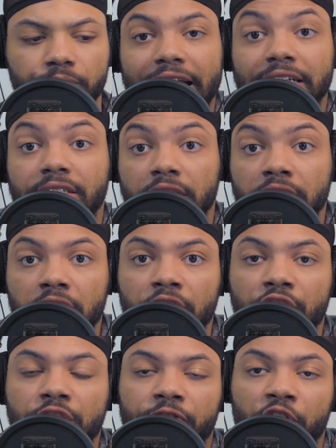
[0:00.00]
And essentially,
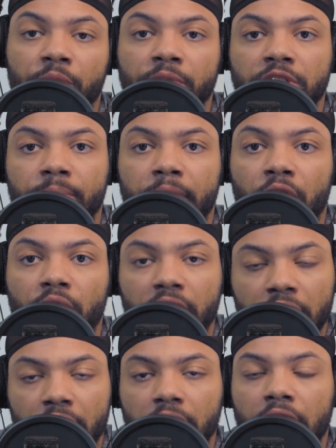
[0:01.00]
this film was about
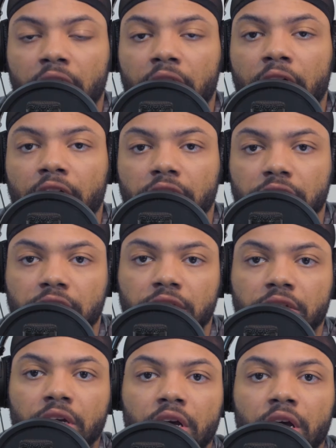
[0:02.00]
King
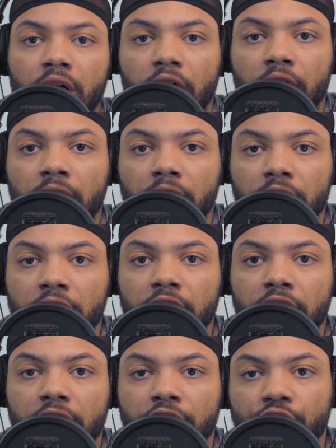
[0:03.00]
Leonidas
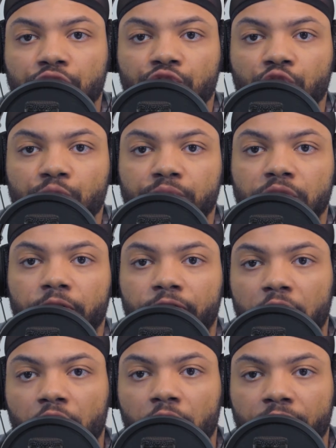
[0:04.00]
leading his troops to
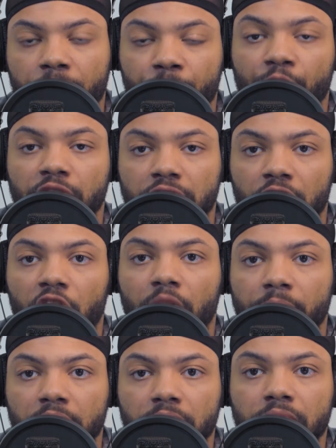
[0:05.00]
fight off the Persian army.